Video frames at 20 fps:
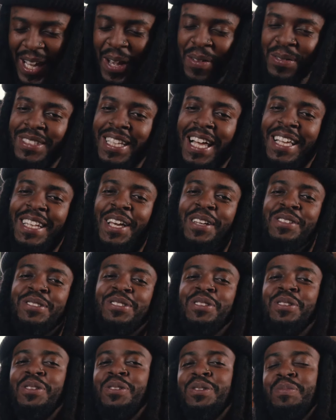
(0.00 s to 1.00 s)
they was like they used
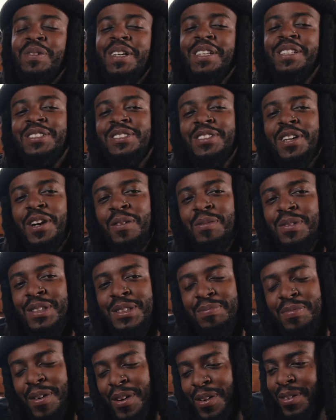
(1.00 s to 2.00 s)
to use me in the
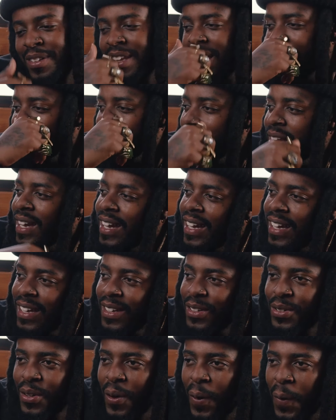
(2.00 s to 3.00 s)
sermons, bro. Like
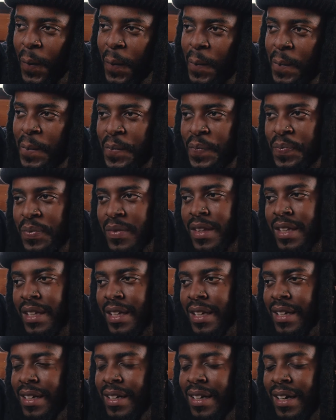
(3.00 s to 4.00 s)
man, you know,
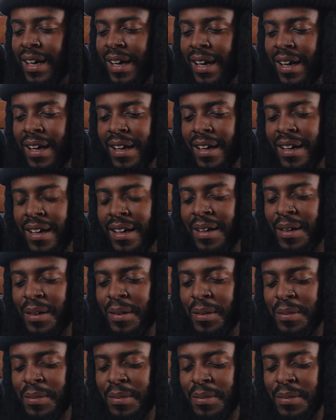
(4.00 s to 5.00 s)

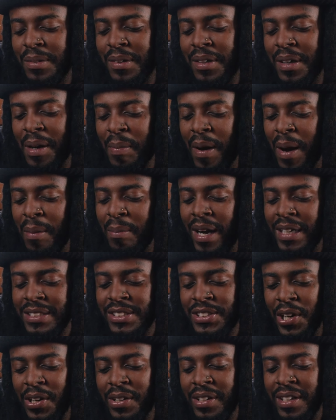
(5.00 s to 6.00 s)
uh, about my
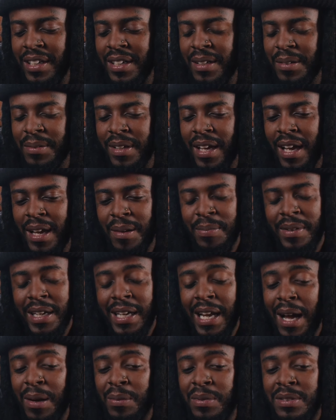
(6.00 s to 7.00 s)
journey of that.
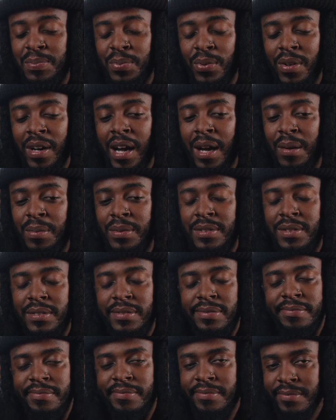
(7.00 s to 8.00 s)
Man, I was where I
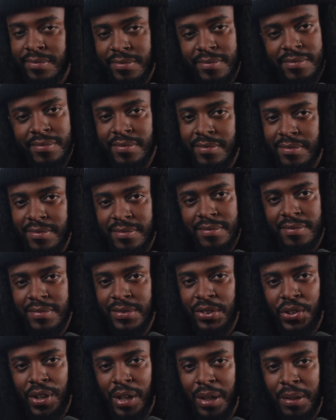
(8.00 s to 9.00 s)
was.
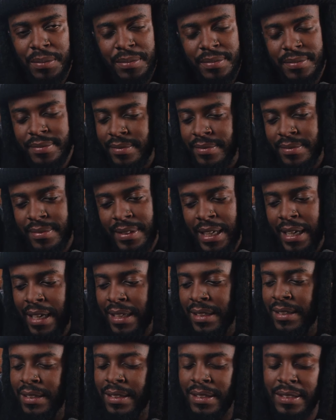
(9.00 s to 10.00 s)
Yo, know,
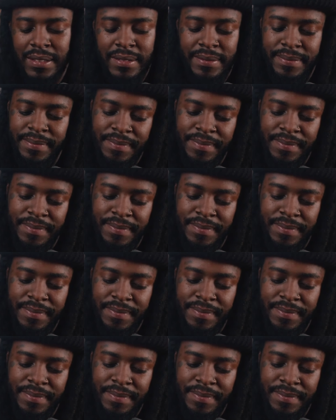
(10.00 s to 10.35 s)
man, look.